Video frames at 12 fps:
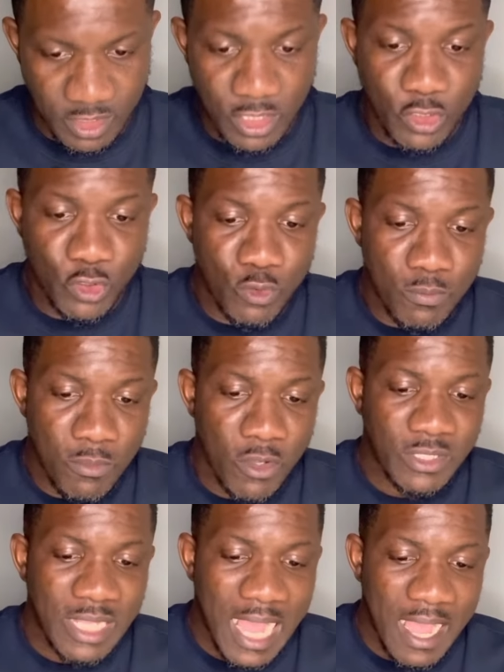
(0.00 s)
You
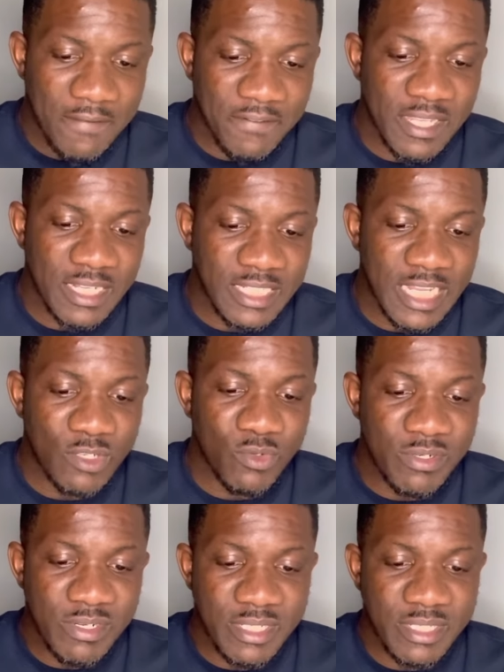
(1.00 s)
must have a
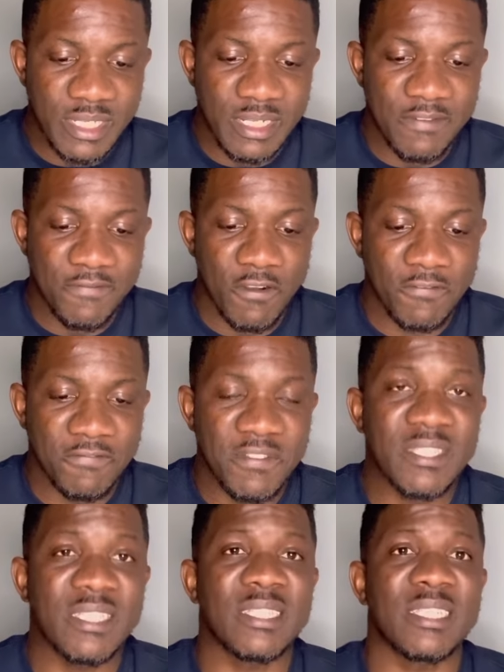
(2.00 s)
genuine reason for
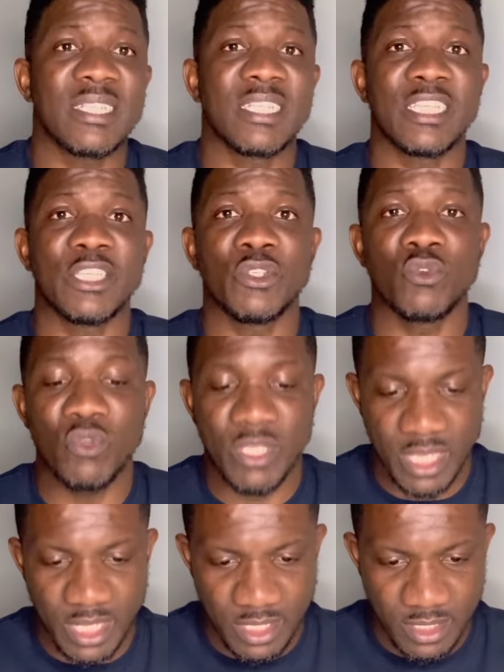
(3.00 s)
visiting the
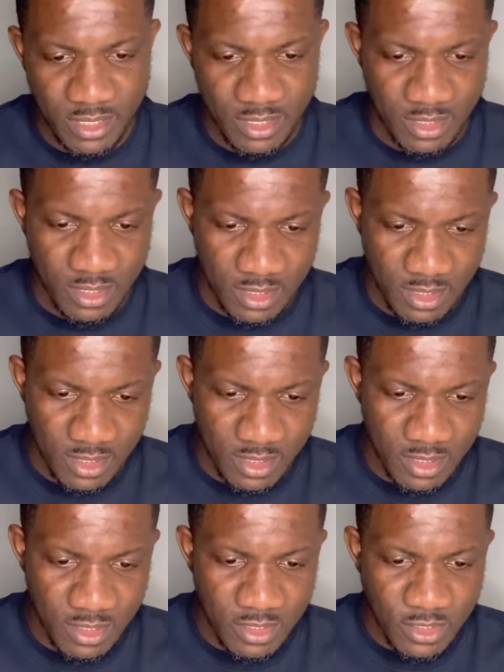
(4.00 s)
UK,
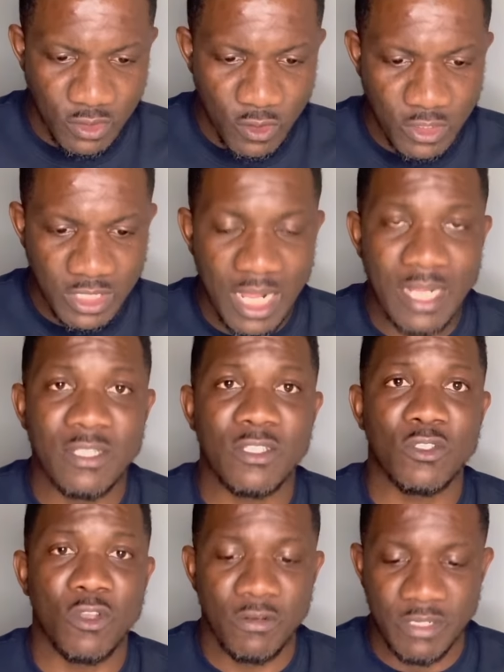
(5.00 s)
such as
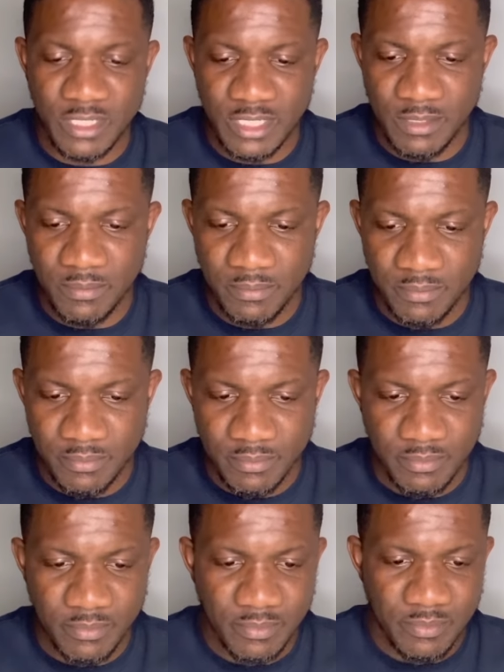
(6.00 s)
tourism,
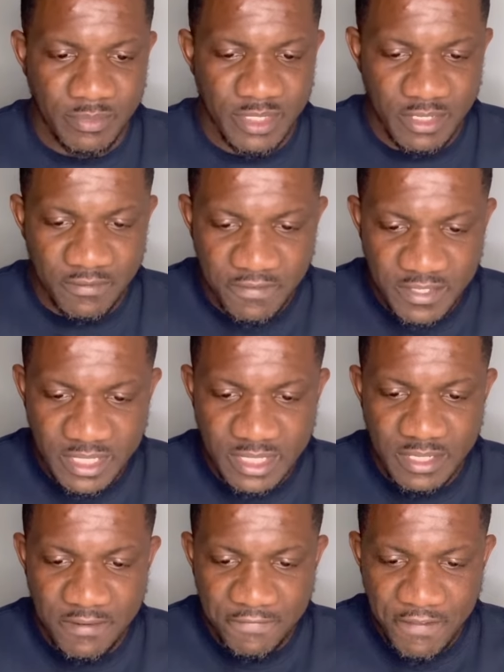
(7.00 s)

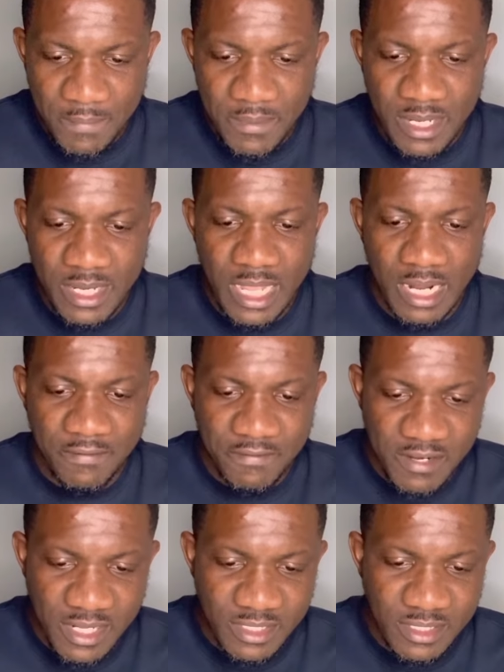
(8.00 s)
visiting family and
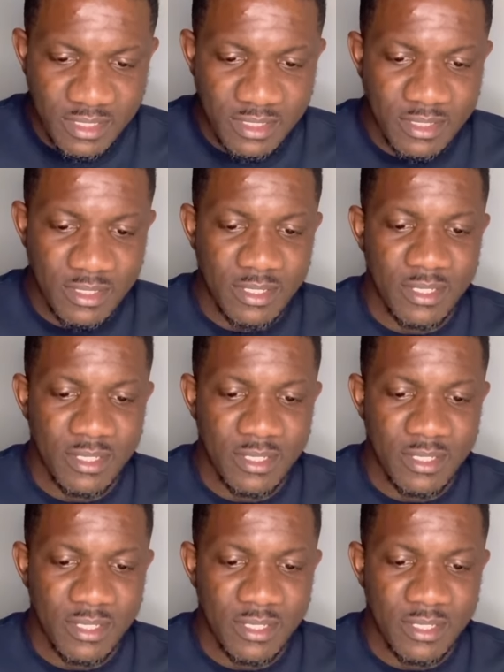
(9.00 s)
friends,